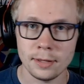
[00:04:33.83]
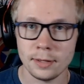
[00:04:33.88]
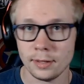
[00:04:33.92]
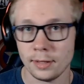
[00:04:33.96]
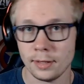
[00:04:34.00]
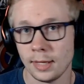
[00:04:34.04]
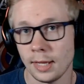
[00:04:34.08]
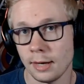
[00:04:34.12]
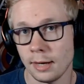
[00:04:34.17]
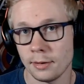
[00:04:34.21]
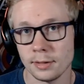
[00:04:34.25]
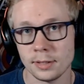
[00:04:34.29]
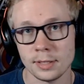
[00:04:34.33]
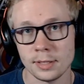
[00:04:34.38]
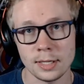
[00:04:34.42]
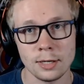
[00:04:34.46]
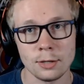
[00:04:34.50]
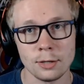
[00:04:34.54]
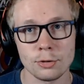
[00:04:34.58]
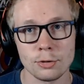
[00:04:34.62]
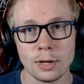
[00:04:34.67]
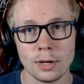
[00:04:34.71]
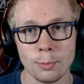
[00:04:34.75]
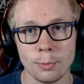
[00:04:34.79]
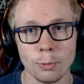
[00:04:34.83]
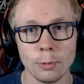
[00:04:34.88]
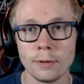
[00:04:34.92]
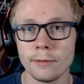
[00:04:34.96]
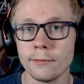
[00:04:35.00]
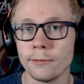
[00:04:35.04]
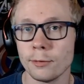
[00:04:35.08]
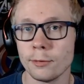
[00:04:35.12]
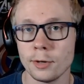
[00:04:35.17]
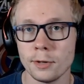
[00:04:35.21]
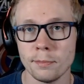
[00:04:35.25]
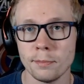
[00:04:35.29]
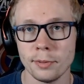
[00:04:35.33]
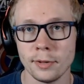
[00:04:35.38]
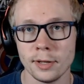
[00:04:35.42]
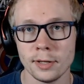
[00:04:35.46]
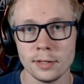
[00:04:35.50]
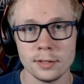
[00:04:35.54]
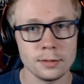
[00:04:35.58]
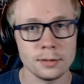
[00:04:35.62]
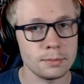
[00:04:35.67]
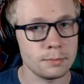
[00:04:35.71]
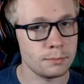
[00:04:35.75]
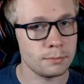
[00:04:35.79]
guaranteed to drop 140
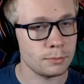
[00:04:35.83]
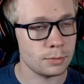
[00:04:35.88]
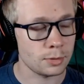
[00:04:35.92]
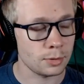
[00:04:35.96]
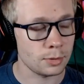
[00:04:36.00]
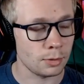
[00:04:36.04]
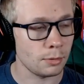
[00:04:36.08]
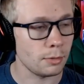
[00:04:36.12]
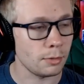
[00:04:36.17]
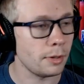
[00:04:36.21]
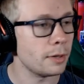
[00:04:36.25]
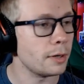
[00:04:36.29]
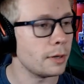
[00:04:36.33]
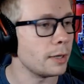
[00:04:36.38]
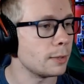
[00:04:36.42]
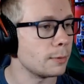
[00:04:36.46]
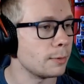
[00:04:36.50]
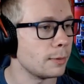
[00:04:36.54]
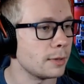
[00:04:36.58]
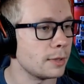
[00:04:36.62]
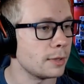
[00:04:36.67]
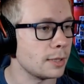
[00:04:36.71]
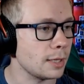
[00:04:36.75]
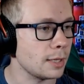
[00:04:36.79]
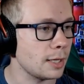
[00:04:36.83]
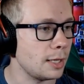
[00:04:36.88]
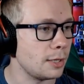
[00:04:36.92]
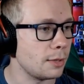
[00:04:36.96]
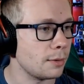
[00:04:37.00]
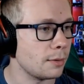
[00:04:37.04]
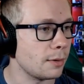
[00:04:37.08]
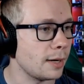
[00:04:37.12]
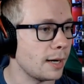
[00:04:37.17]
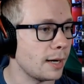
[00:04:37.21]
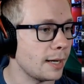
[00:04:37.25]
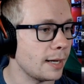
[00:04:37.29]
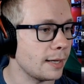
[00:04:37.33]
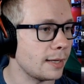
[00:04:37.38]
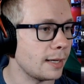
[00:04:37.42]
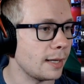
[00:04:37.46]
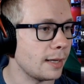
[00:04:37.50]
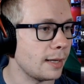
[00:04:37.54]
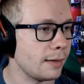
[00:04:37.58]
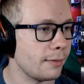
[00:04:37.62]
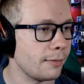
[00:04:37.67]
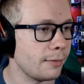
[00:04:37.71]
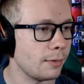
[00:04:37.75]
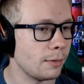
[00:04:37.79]
plus, so long as once again you're at that
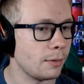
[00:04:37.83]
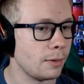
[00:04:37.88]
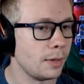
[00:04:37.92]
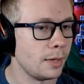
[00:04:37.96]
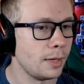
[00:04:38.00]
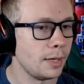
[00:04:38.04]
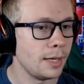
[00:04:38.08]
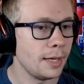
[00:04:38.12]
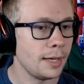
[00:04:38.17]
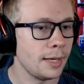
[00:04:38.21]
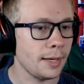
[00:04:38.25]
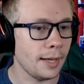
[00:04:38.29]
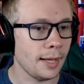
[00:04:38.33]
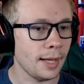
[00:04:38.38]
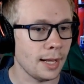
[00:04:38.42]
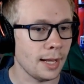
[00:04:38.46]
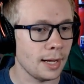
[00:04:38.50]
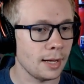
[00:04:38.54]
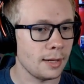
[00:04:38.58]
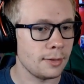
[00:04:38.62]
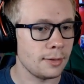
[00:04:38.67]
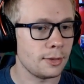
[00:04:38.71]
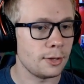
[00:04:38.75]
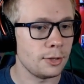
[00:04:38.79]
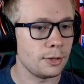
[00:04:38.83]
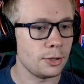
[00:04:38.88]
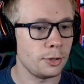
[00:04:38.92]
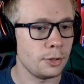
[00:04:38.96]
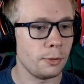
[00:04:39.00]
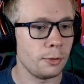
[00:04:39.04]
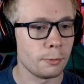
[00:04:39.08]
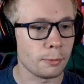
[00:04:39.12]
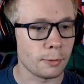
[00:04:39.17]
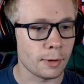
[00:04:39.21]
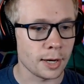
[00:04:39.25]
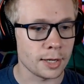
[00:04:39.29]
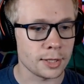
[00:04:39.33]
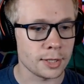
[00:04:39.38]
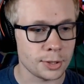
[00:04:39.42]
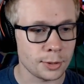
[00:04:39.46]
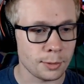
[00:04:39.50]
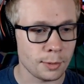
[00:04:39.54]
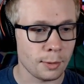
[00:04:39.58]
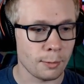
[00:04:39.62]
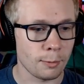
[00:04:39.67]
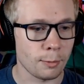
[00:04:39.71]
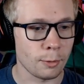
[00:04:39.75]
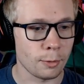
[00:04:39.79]
level. And the new roster
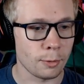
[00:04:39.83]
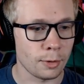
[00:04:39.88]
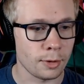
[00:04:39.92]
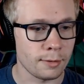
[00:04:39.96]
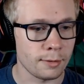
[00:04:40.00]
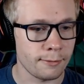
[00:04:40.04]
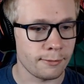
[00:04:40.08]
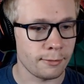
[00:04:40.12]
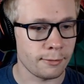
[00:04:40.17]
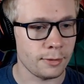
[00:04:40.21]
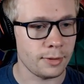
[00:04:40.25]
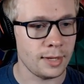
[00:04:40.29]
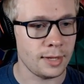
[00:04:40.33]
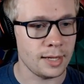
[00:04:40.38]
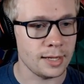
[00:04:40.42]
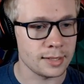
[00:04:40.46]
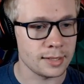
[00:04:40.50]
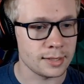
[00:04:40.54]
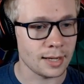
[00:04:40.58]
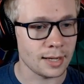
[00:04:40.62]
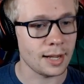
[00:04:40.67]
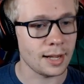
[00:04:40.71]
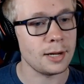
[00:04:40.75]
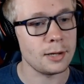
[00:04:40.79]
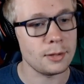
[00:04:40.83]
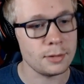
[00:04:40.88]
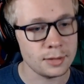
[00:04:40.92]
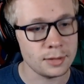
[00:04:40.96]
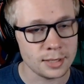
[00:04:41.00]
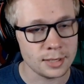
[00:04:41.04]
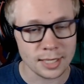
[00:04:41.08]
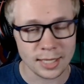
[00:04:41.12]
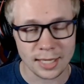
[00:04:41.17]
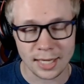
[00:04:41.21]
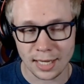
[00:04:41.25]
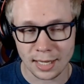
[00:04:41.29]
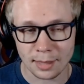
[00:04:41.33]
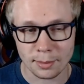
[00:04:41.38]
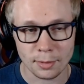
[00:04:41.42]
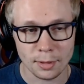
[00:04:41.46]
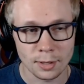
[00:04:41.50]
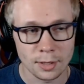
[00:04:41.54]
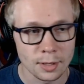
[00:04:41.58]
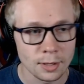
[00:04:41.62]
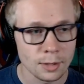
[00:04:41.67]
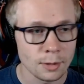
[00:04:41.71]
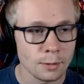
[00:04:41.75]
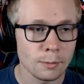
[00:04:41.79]
reward for the entire team
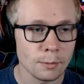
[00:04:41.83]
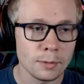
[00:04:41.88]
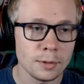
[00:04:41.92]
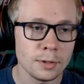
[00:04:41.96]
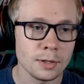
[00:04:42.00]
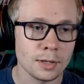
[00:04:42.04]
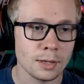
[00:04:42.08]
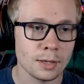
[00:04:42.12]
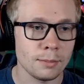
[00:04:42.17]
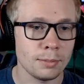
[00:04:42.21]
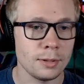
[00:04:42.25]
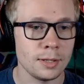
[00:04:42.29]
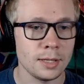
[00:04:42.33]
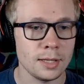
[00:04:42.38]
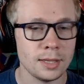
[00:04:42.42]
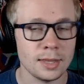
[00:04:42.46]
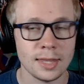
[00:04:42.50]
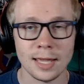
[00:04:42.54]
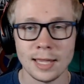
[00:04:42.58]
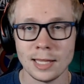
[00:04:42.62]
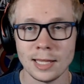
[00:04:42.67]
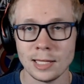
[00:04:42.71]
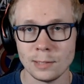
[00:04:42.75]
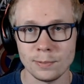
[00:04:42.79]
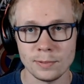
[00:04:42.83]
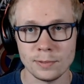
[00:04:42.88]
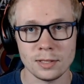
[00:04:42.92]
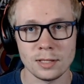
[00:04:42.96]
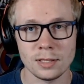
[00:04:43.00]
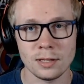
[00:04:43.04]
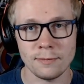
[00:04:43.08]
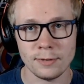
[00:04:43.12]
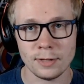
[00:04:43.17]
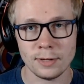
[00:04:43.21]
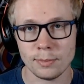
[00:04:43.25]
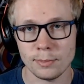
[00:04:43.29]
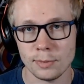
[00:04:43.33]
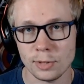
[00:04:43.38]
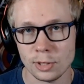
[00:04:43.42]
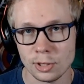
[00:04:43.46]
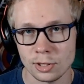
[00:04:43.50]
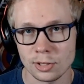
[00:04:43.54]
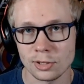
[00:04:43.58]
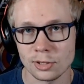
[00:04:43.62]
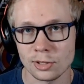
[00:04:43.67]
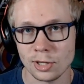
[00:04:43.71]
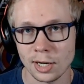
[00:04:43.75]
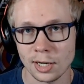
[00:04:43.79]
when you complete that specific
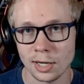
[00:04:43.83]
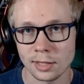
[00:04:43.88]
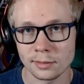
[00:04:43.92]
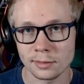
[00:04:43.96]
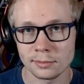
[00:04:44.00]
mission chain.